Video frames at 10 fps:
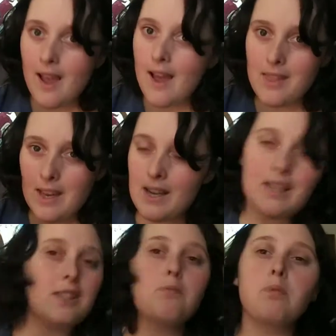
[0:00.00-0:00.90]
and then
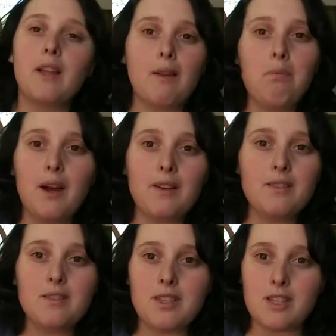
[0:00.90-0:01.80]
hit the play
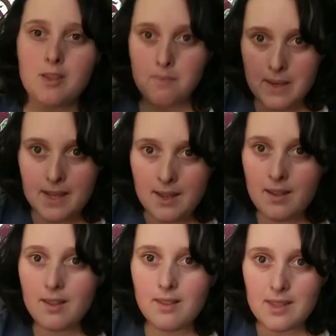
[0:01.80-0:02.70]
button to speak
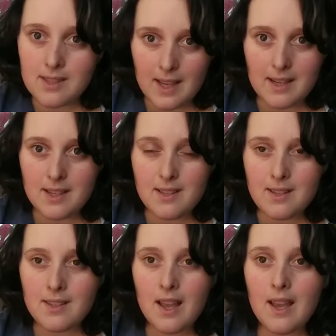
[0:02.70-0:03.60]
the sentence,